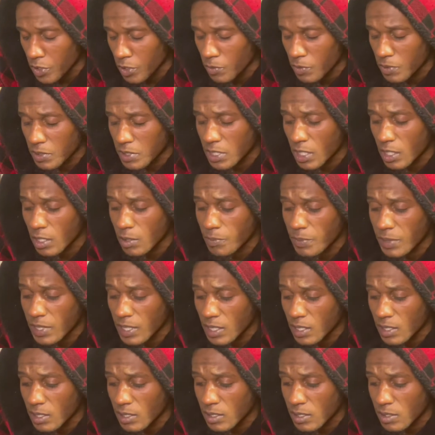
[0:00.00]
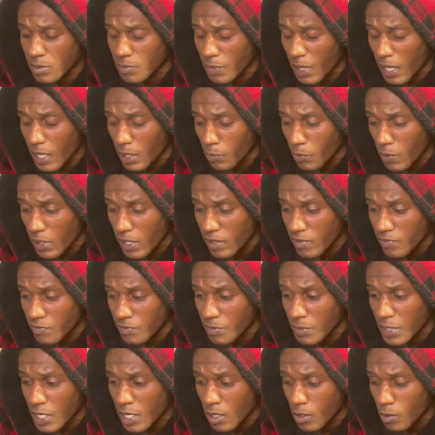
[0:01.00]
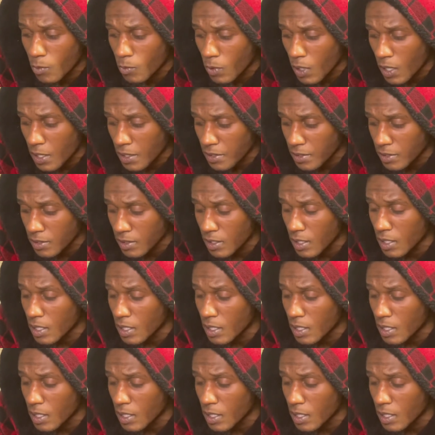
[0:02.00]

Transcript: with terpenes by way of marijuana,